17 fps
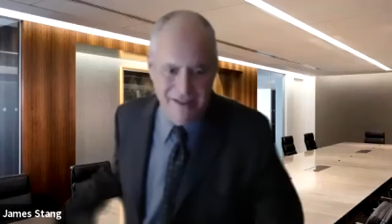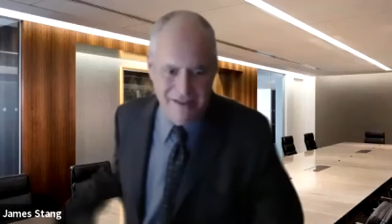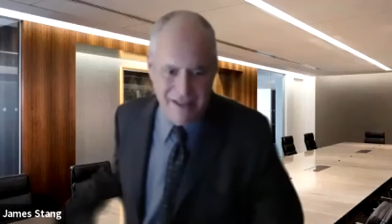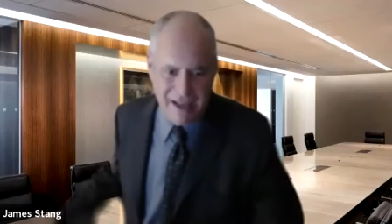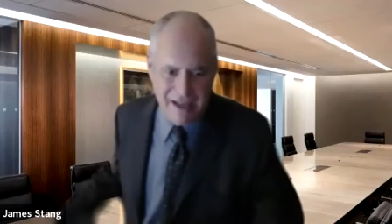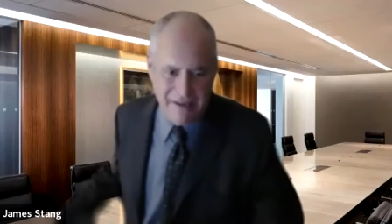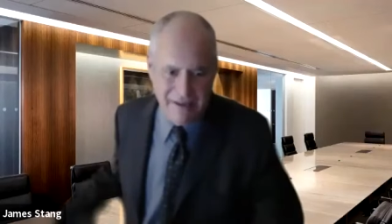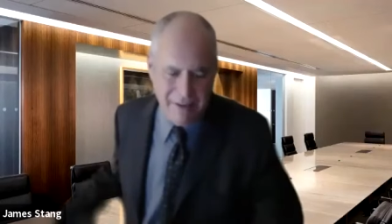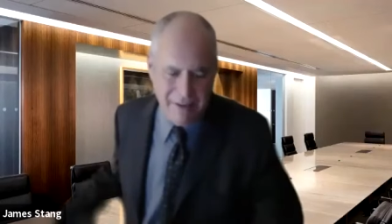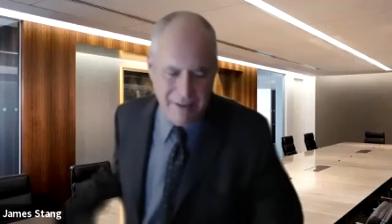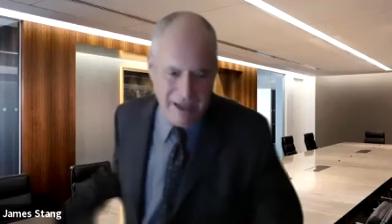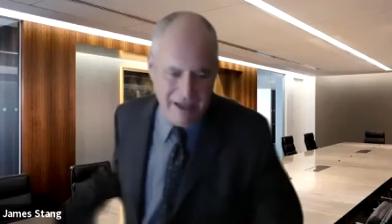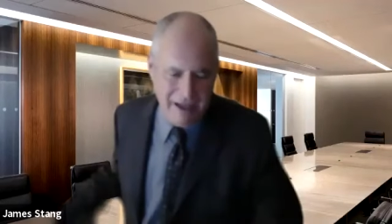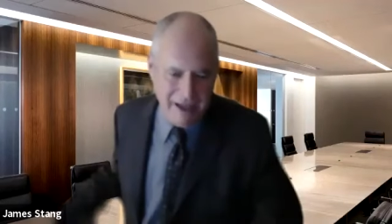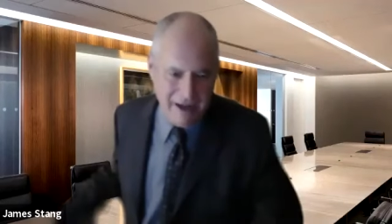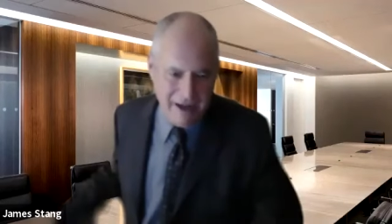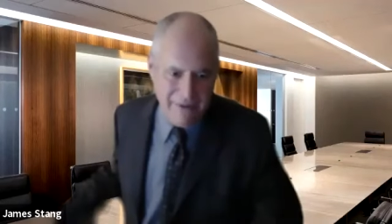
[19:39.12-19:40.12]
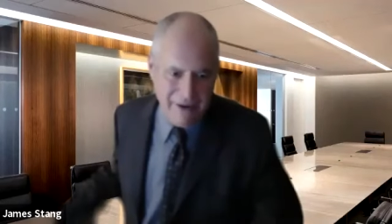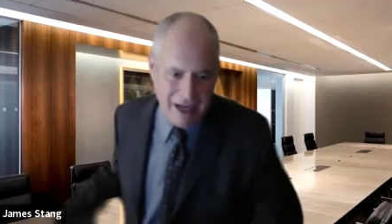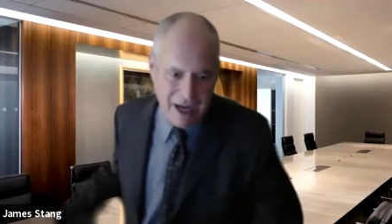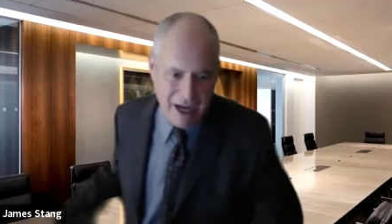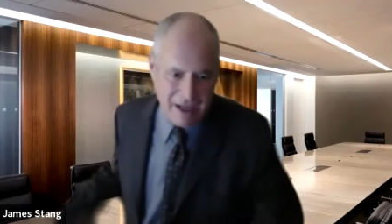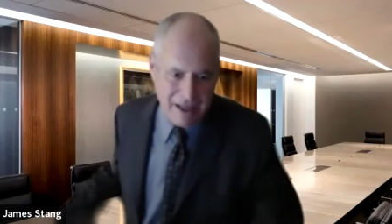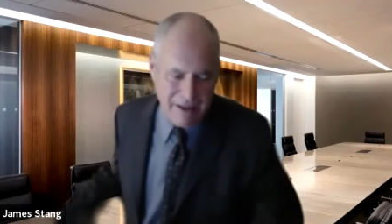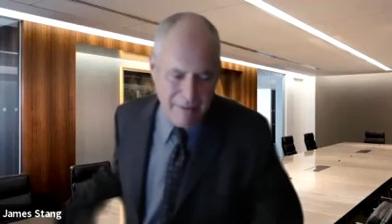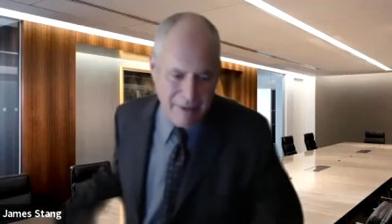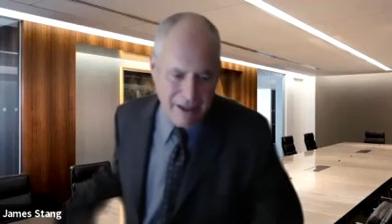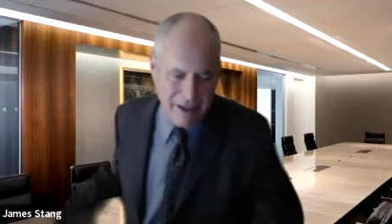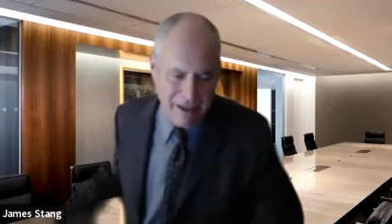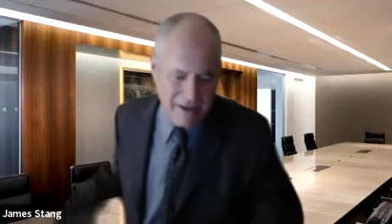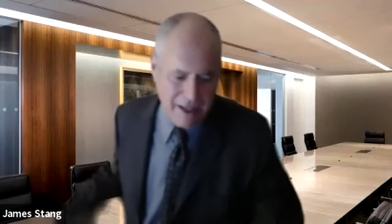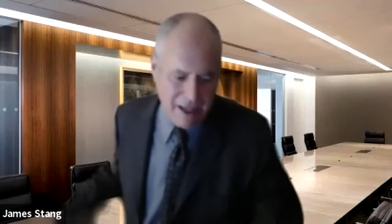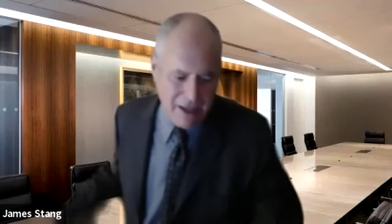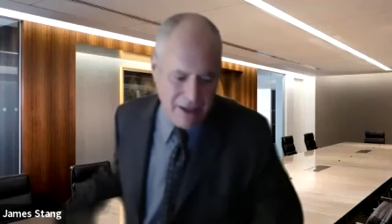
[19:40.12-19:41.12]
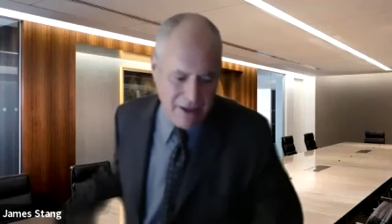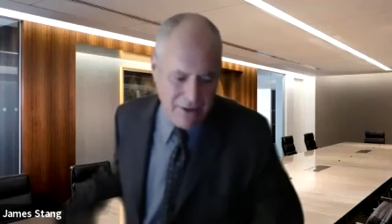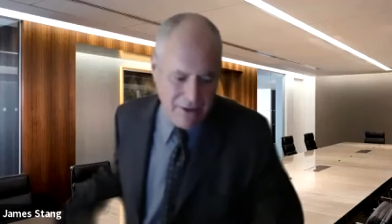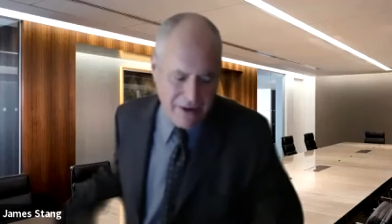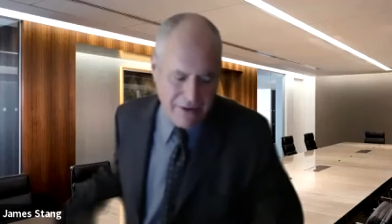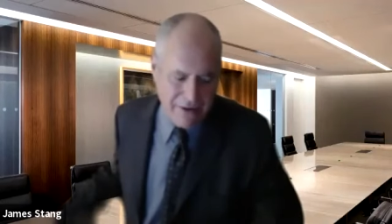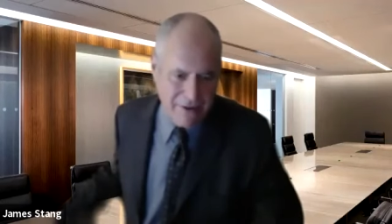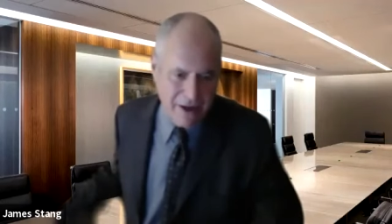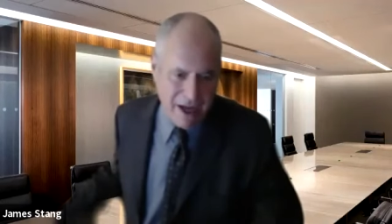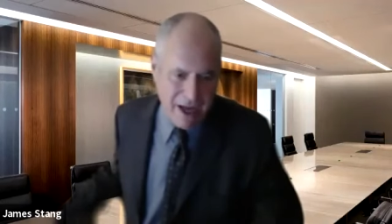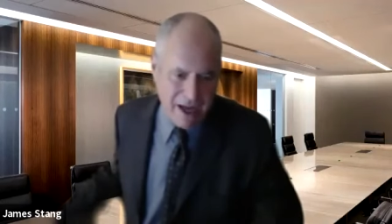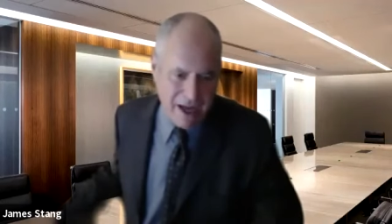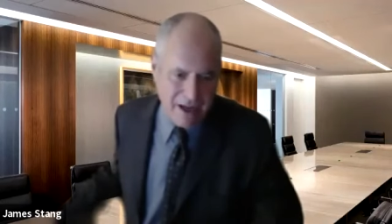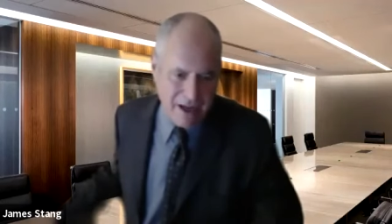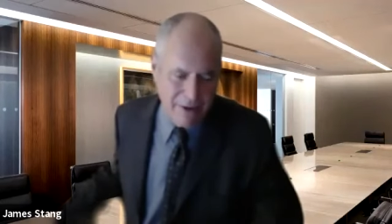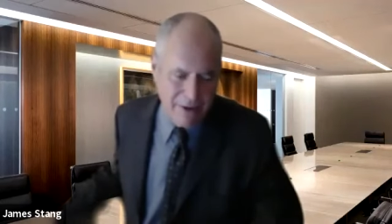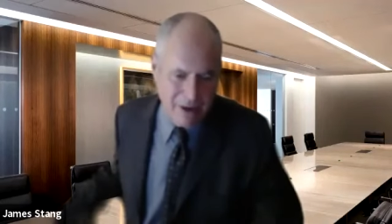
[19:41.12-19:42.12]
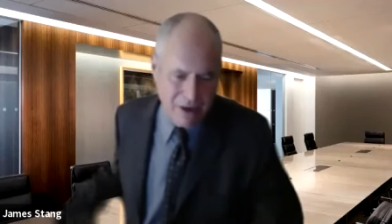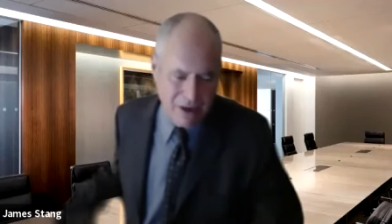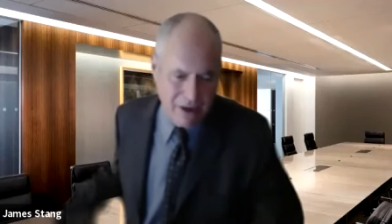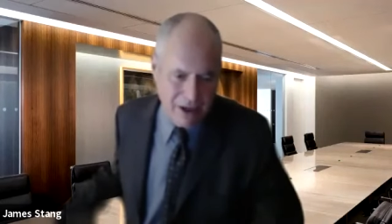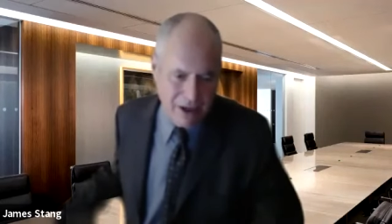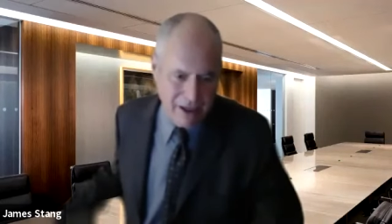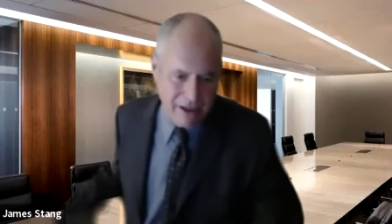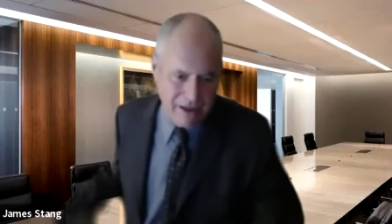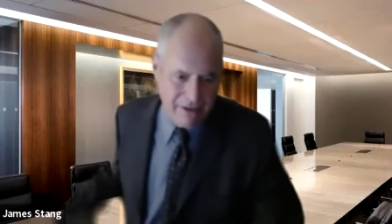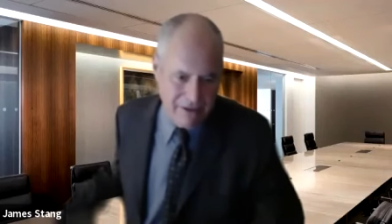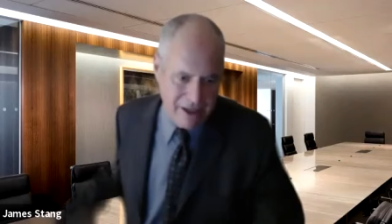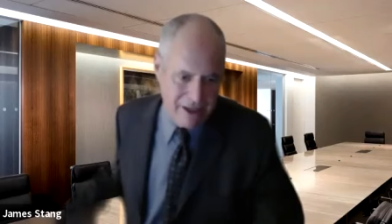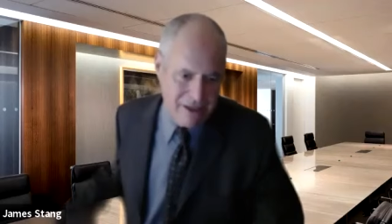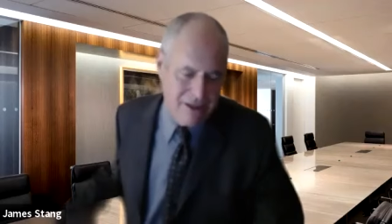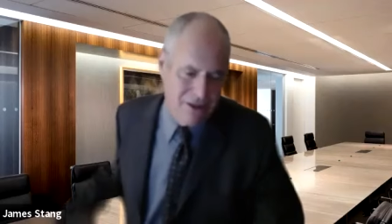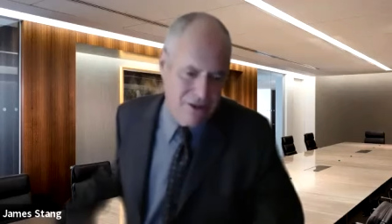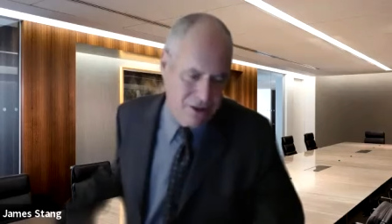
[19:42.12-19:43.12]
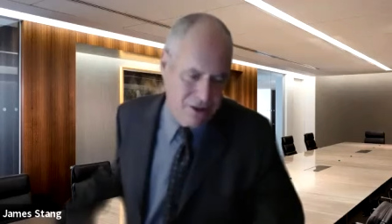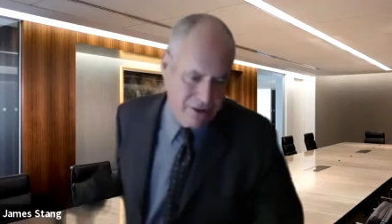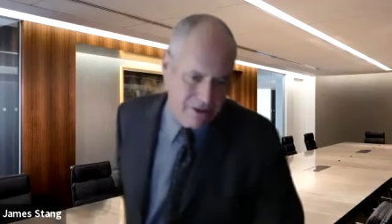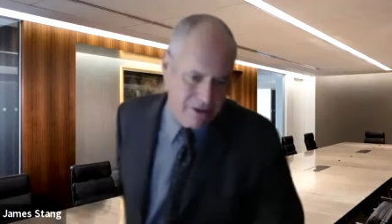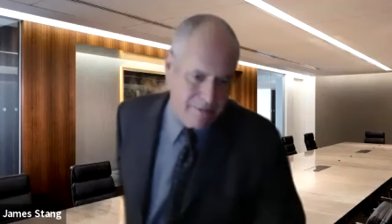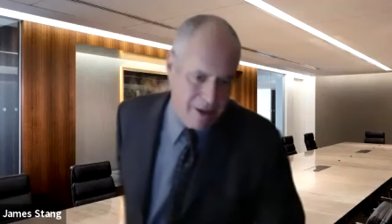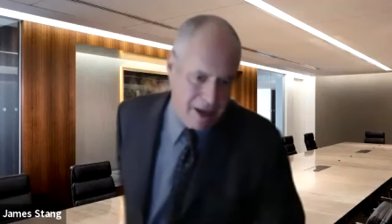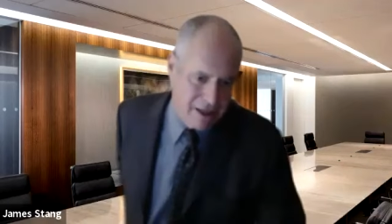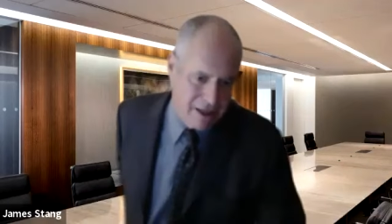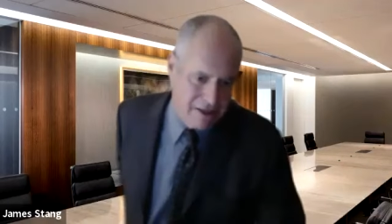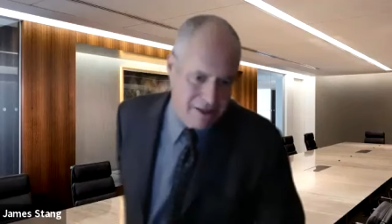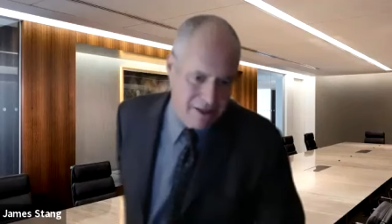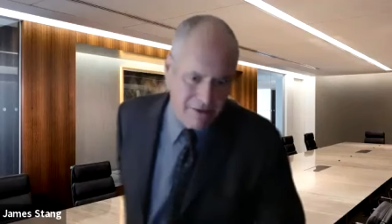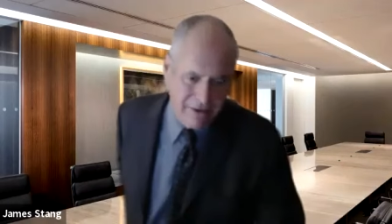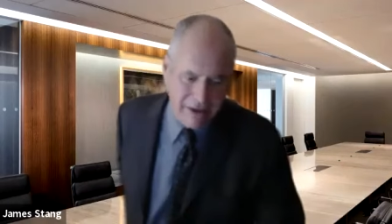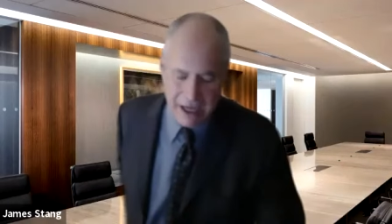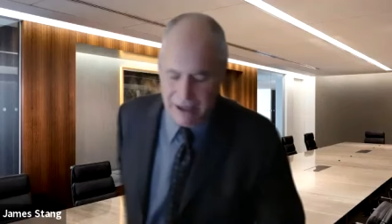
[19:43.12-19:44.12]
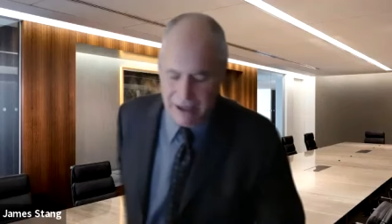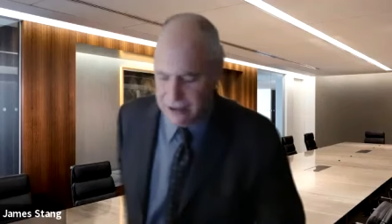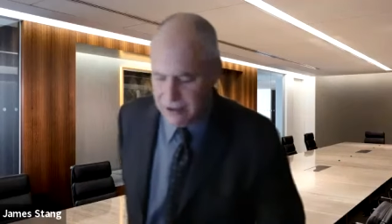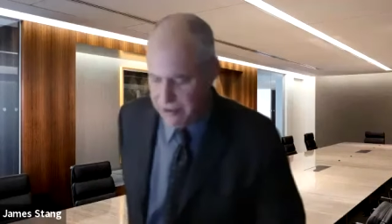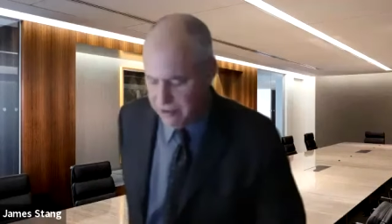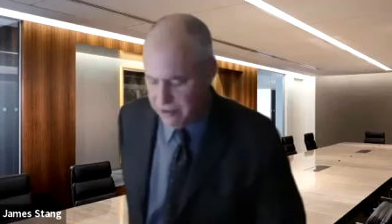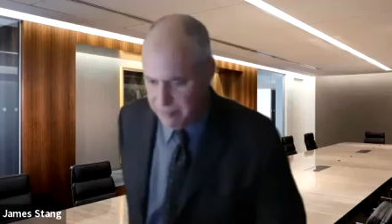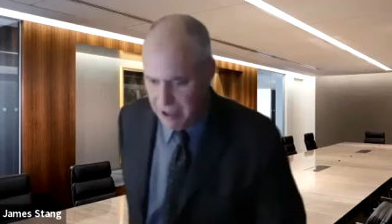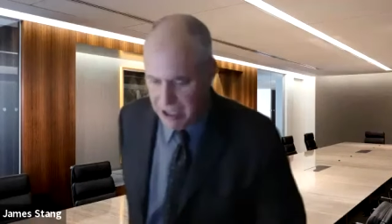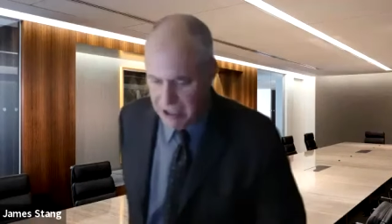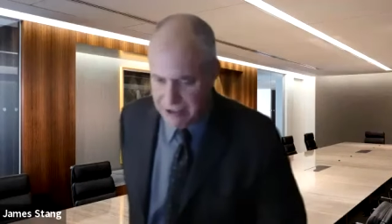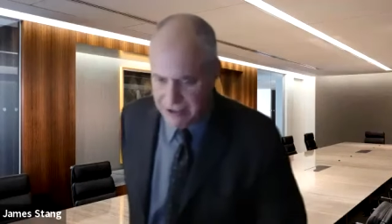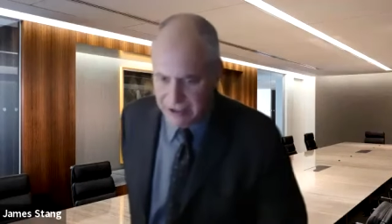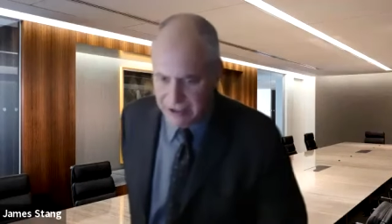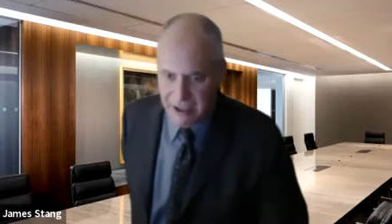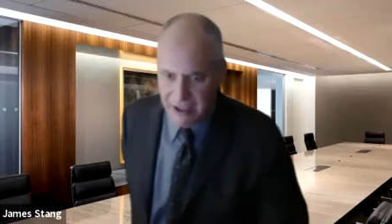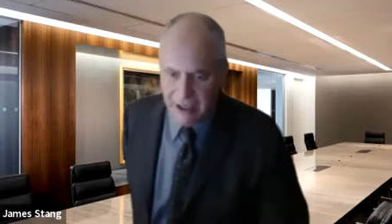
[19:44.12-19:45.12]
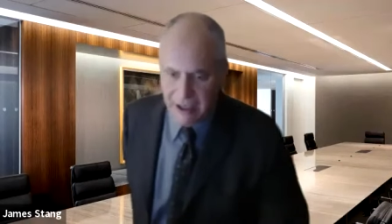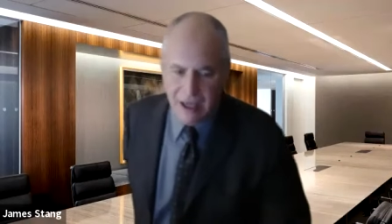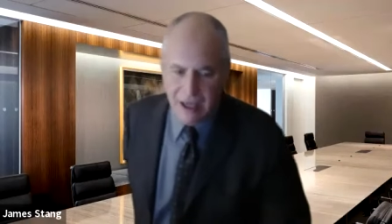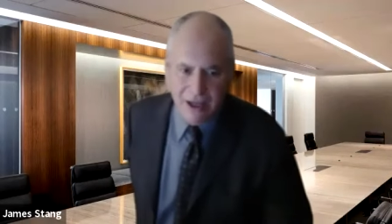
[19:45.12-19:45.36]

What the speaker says: Send me every document that you've ever had regarding this insurance policy or that insurance policy.